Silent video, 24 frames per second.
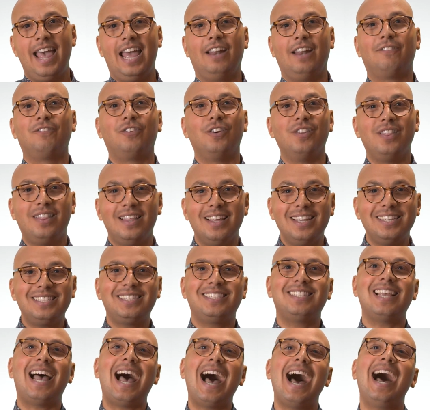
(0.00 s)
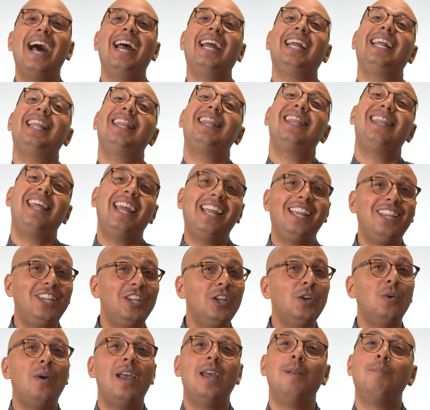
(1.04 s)
And for this, I thank
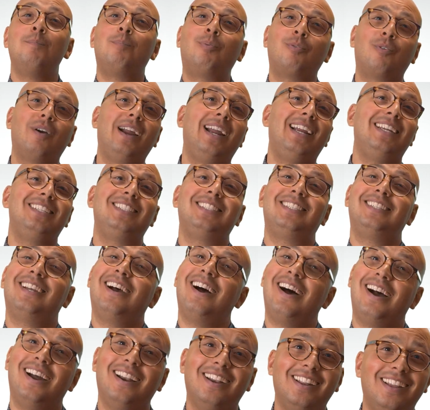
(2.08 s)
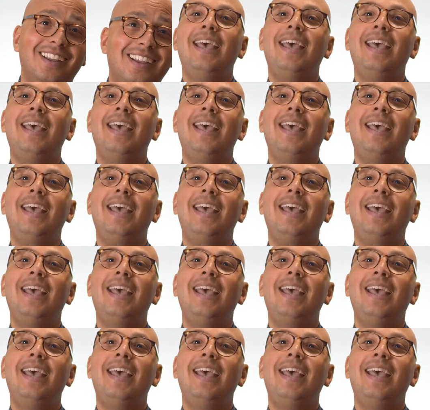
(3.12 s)
you and praise God.